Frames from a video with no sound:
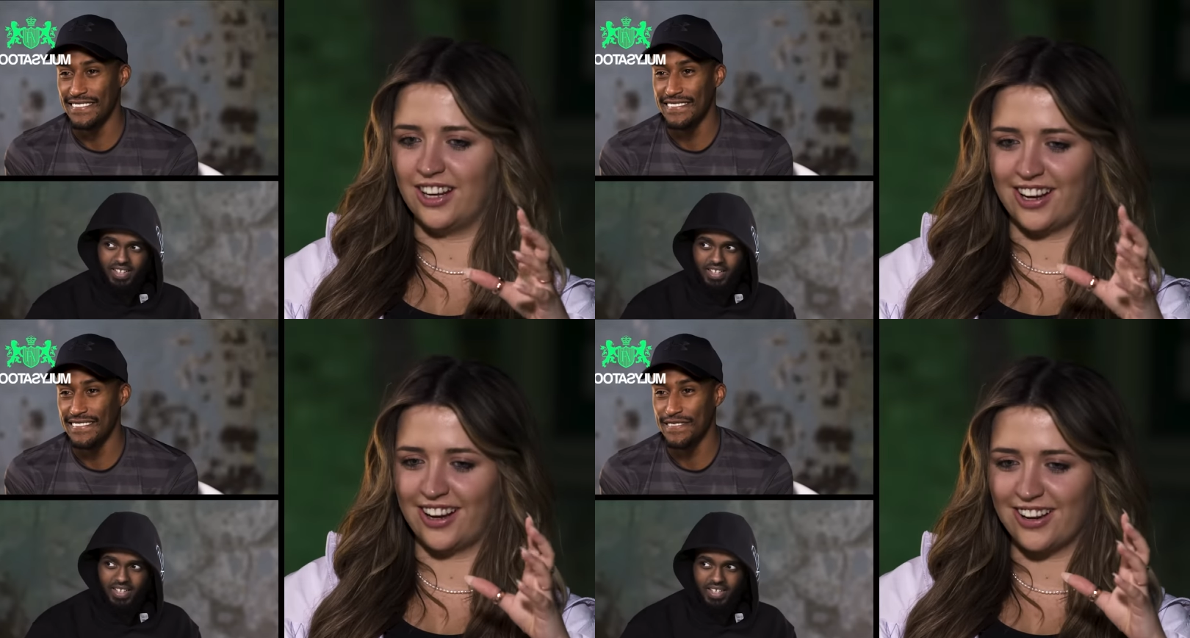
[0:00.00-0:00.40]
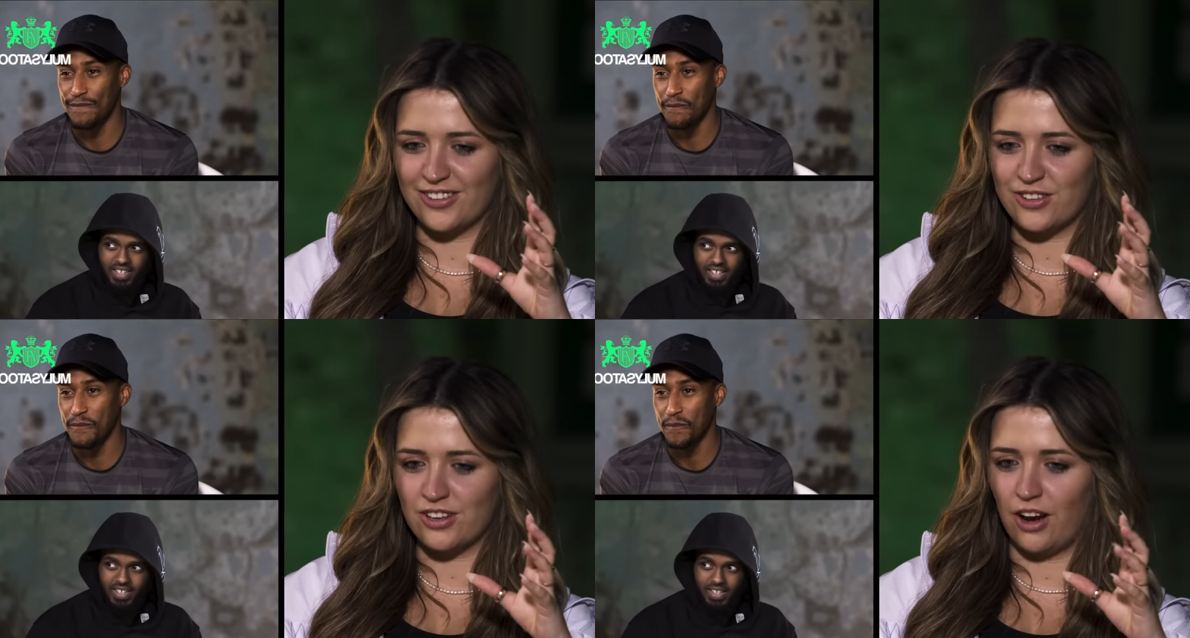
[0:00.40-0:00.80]
Speaker 1: I,
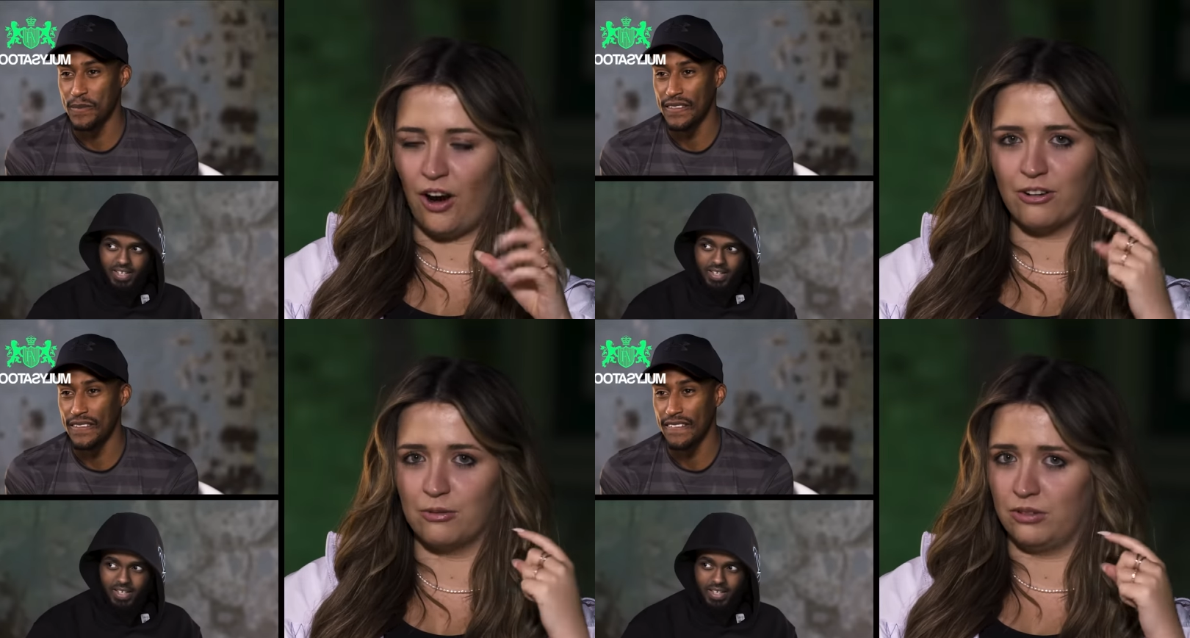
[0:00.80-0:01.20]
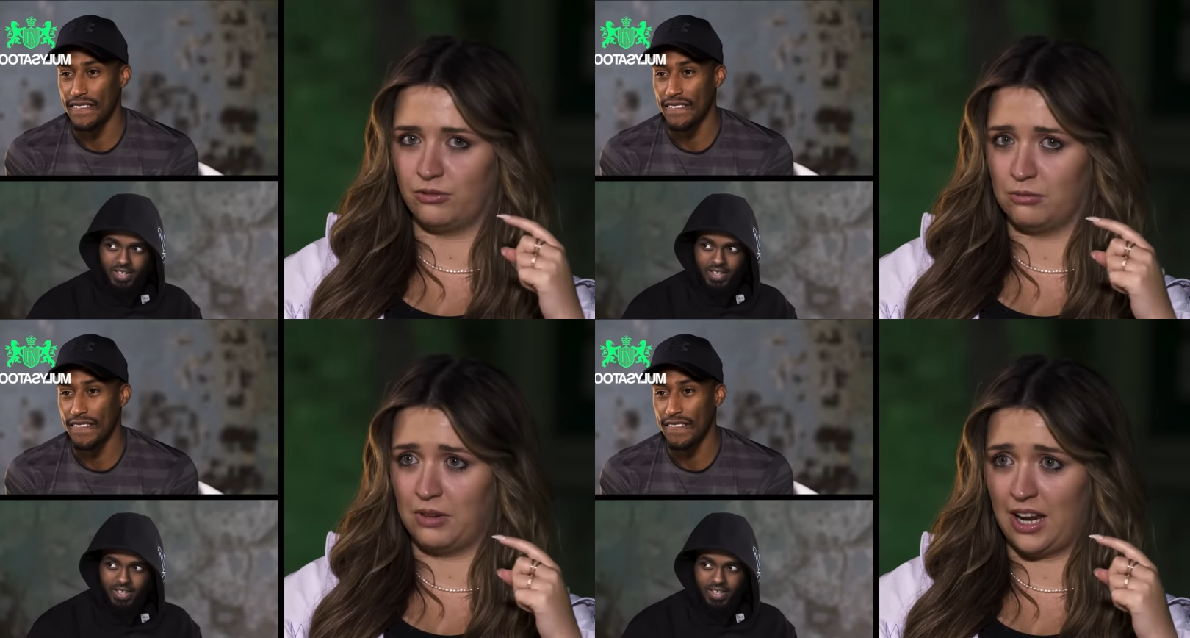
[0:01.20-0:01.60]
horrible
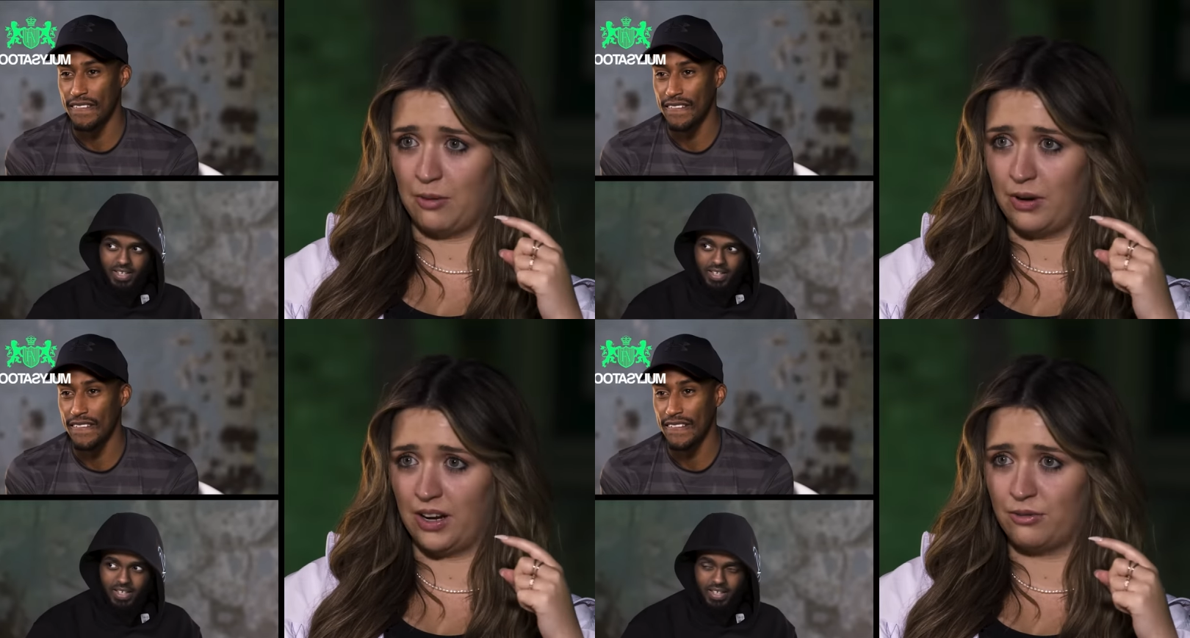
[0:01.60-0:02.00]
for me, but I,